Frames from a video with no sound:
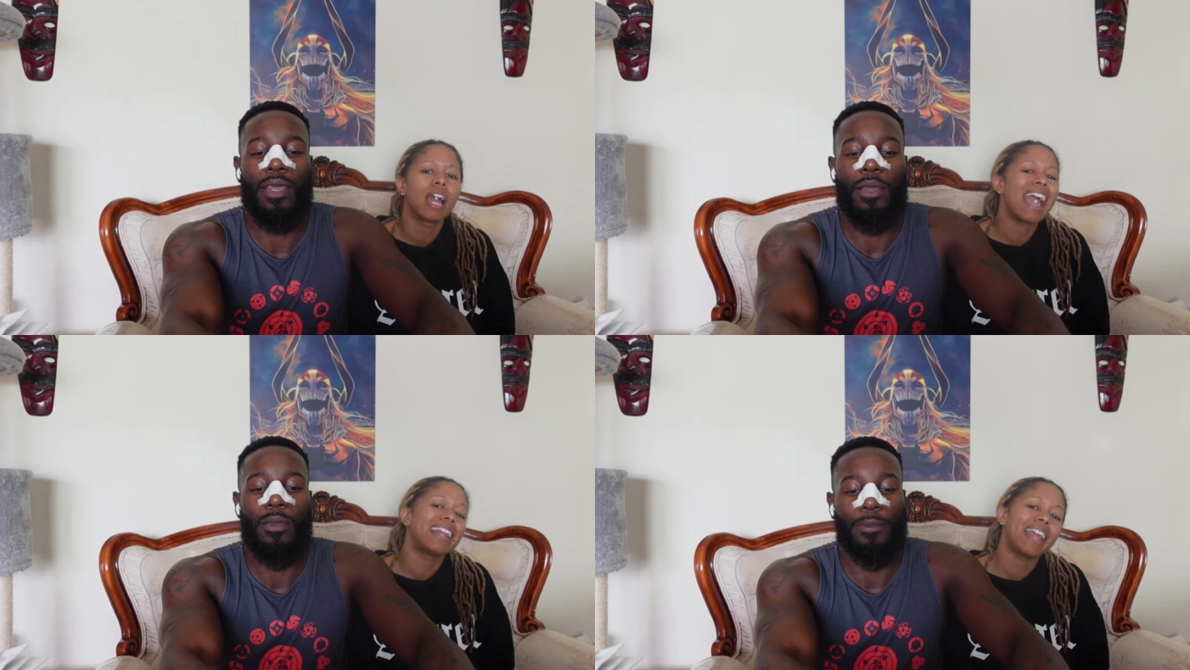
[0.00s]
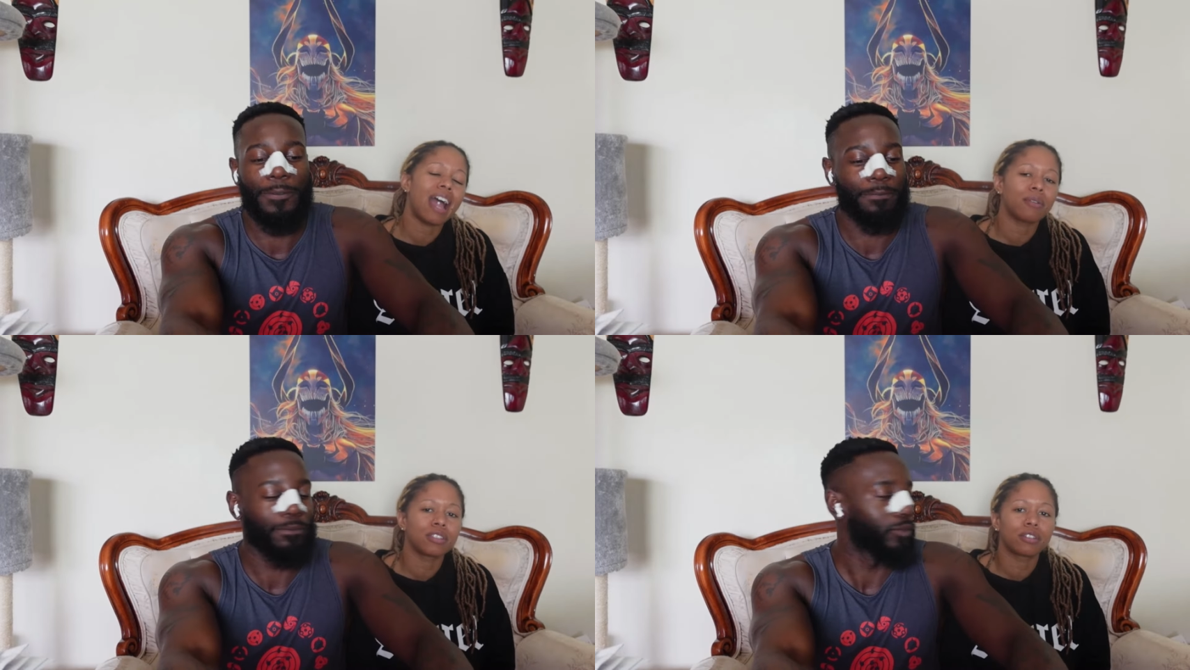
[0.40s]
Speaker 1: eighty
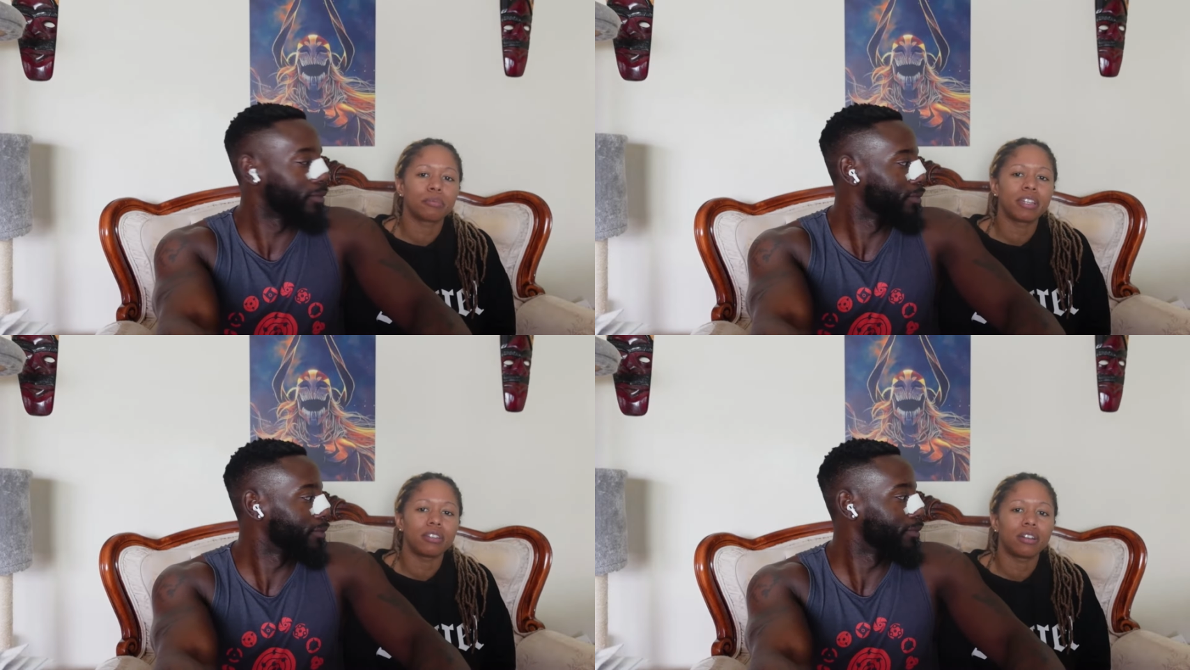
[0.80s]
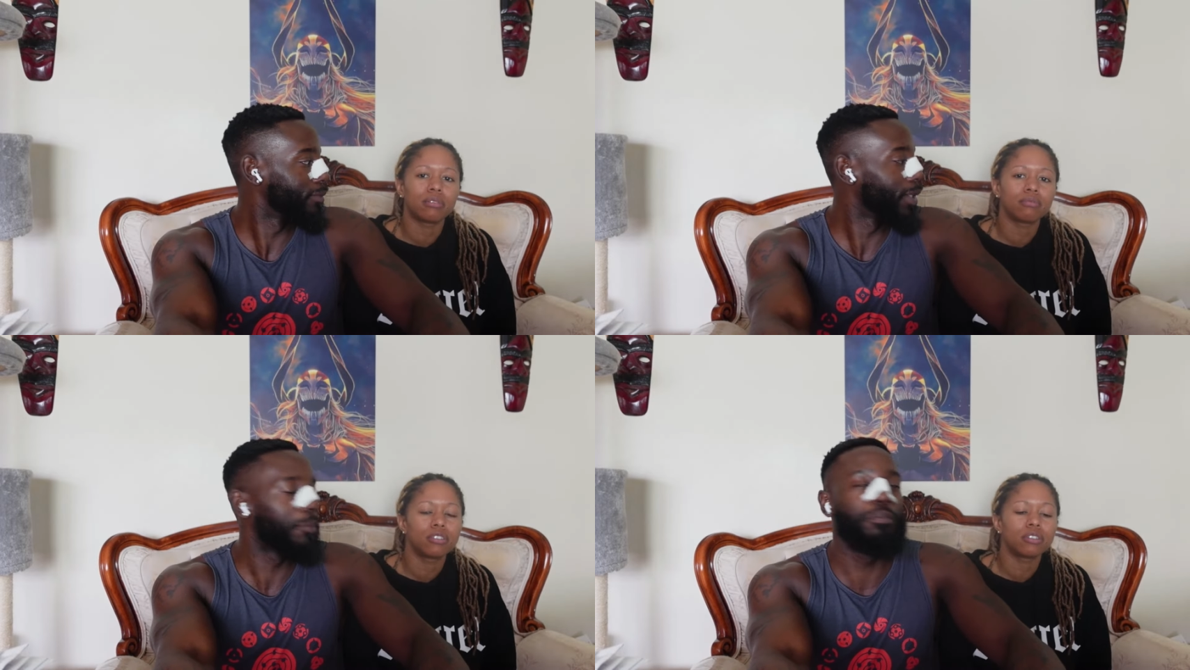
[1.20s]
hours a little bit, you know?
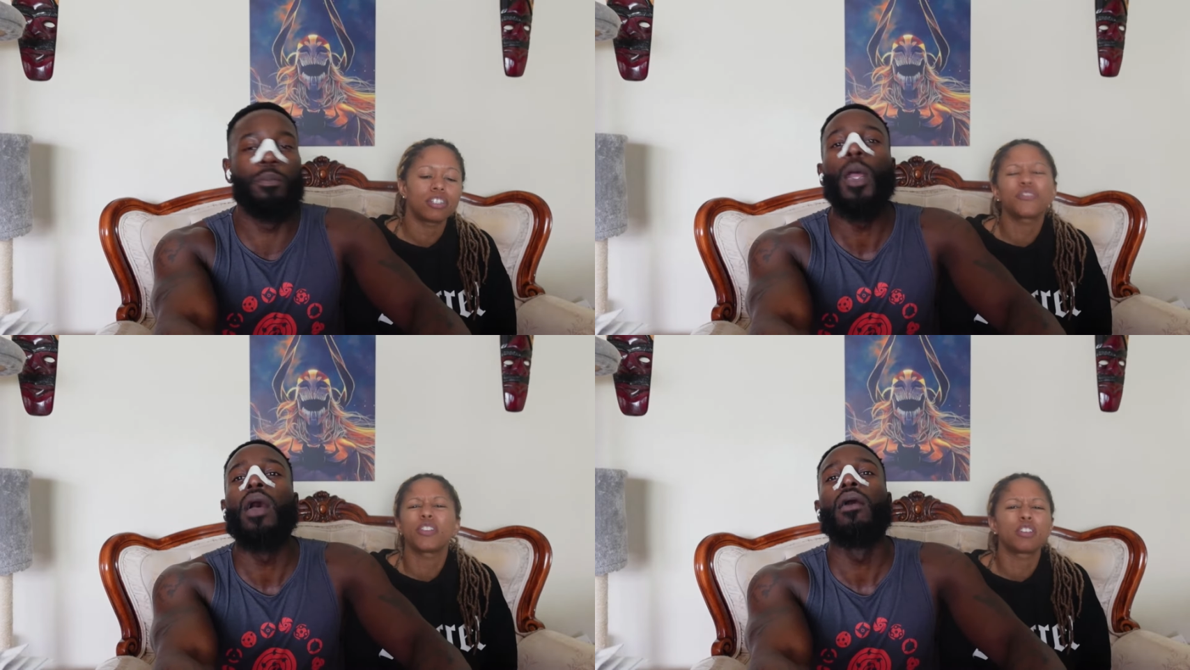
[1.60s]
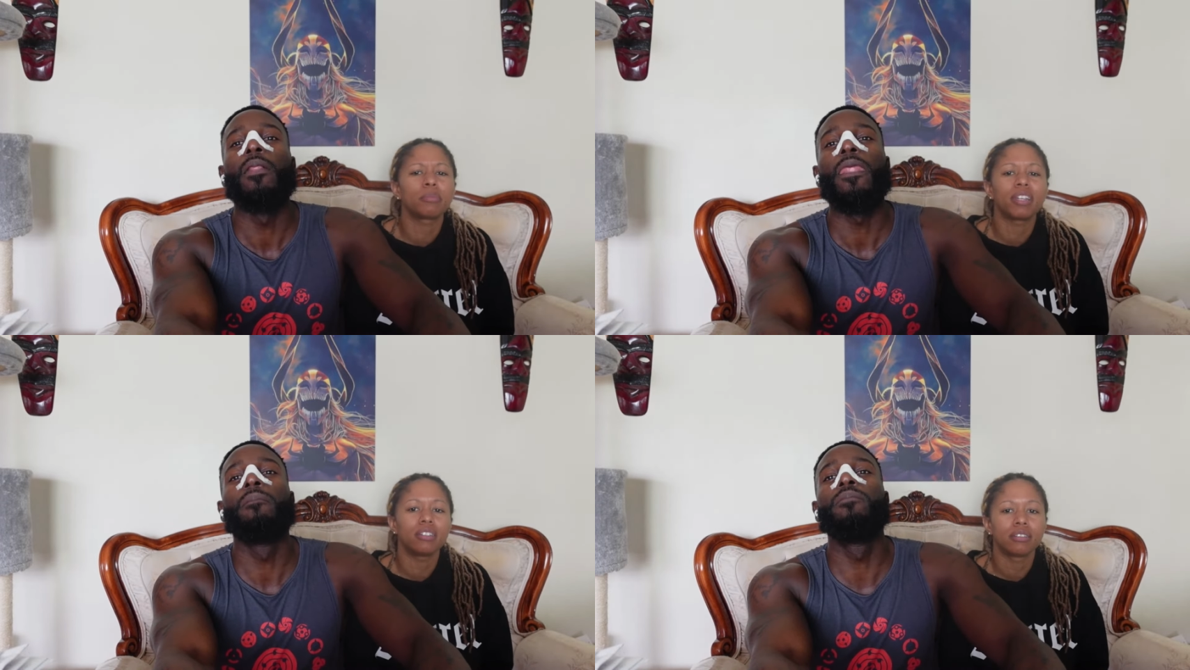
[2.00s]
Just for a little
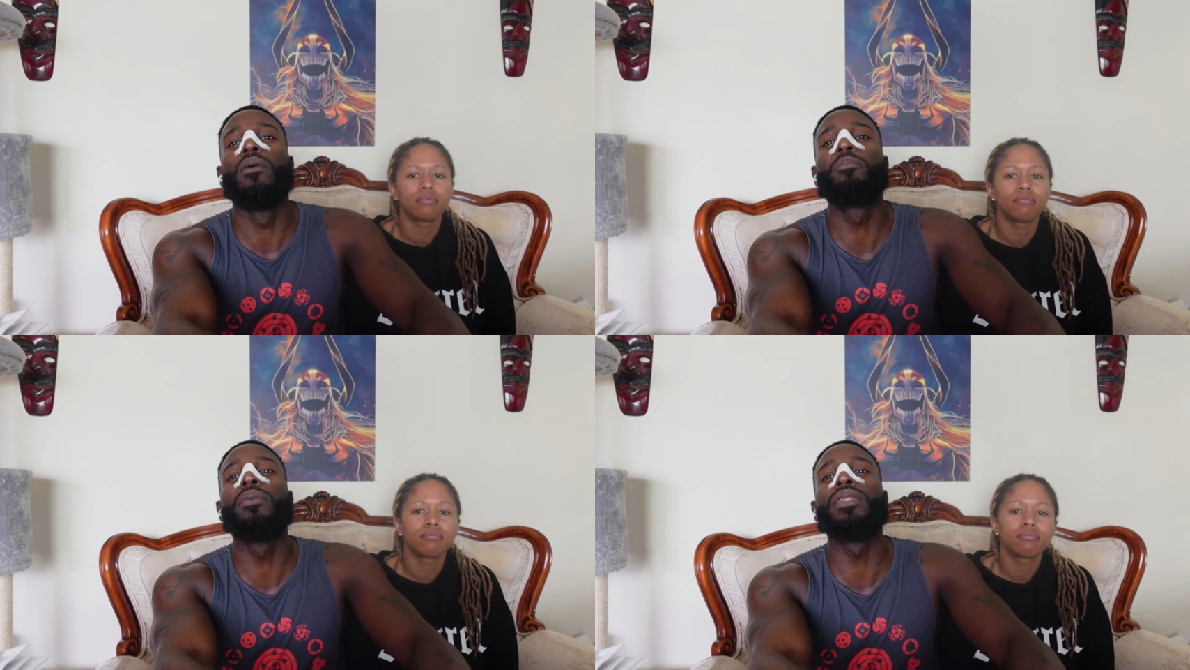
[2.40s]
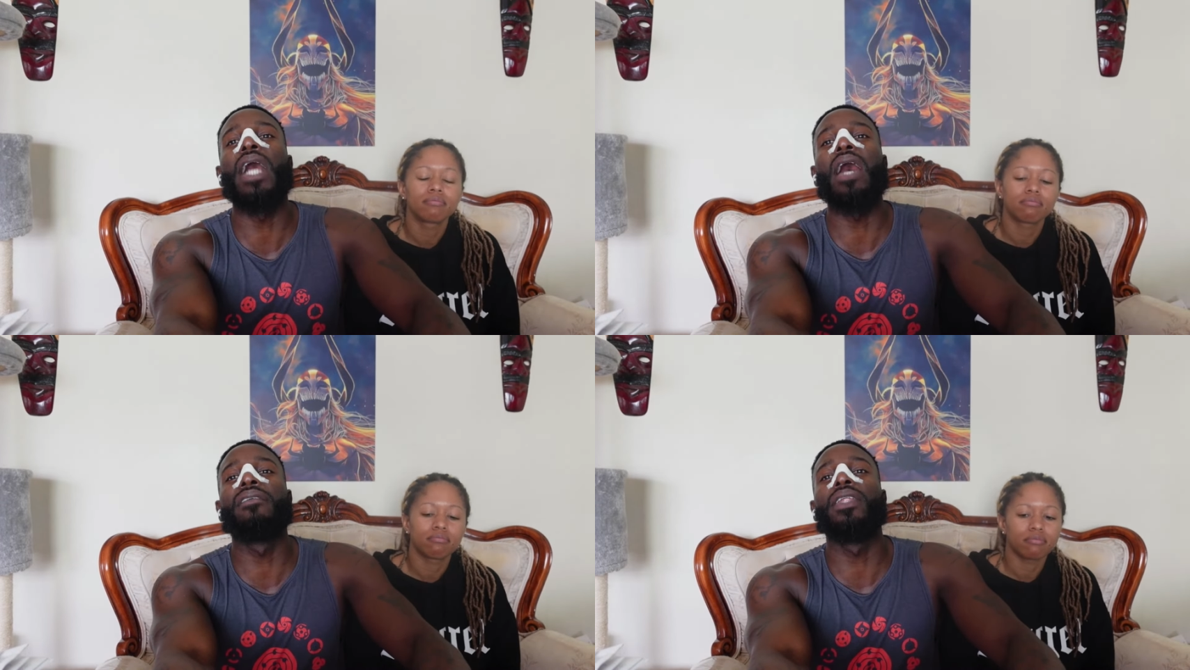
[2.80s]
bit. People die
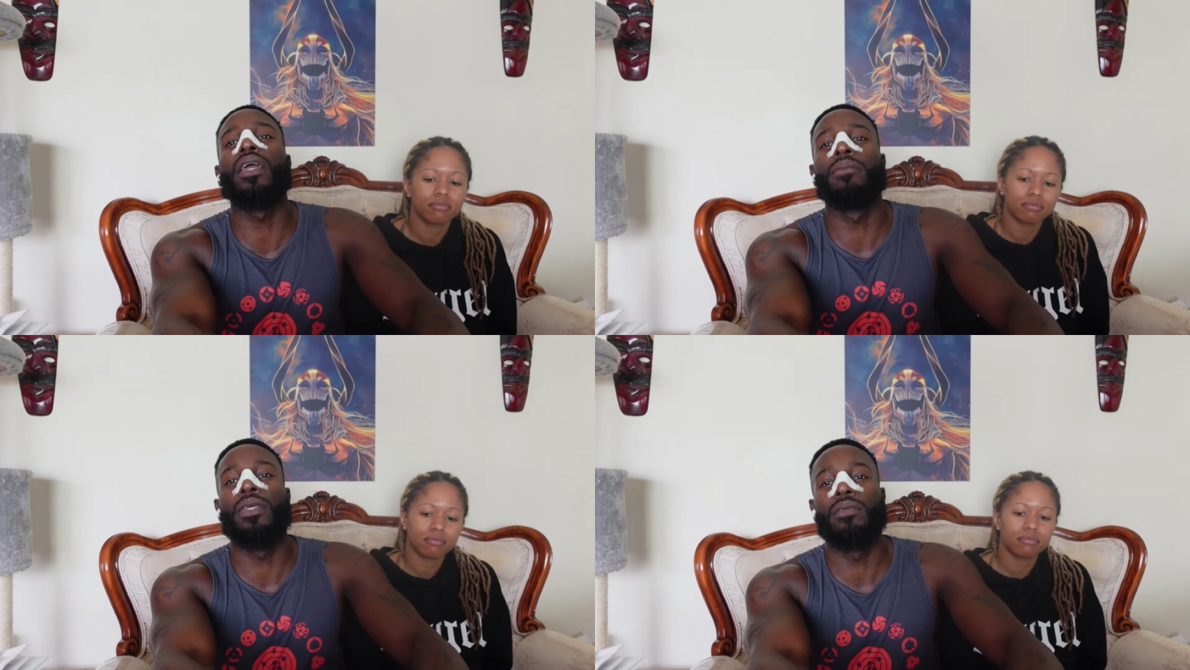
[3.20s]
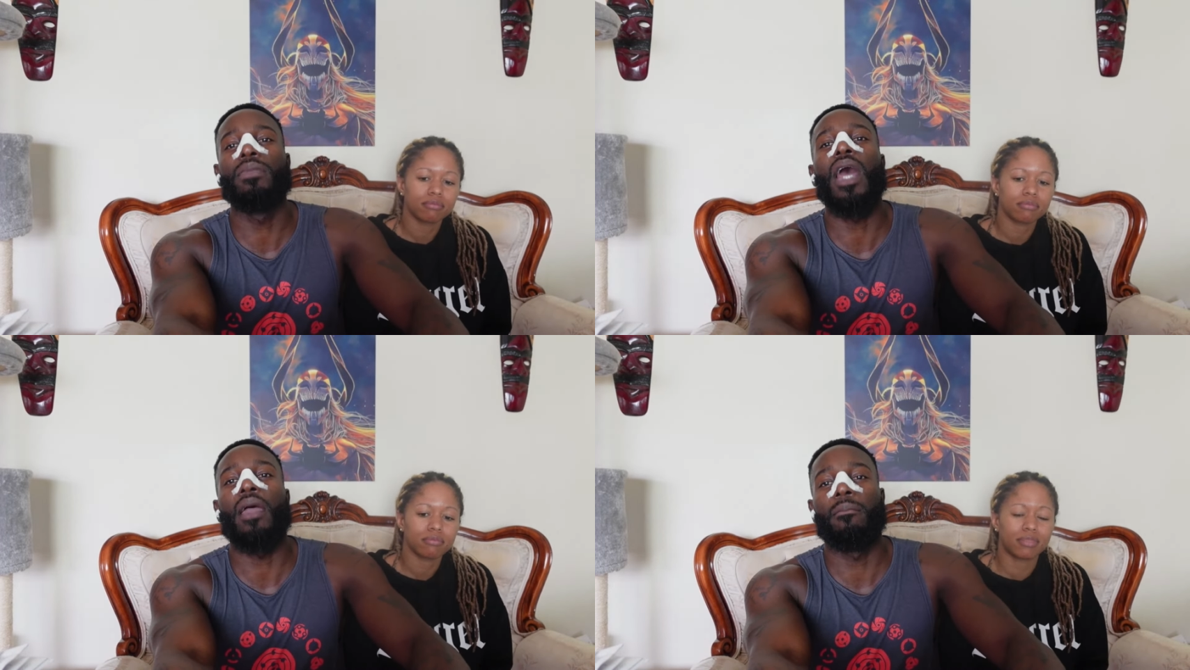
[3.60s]
every day, B. Be all right.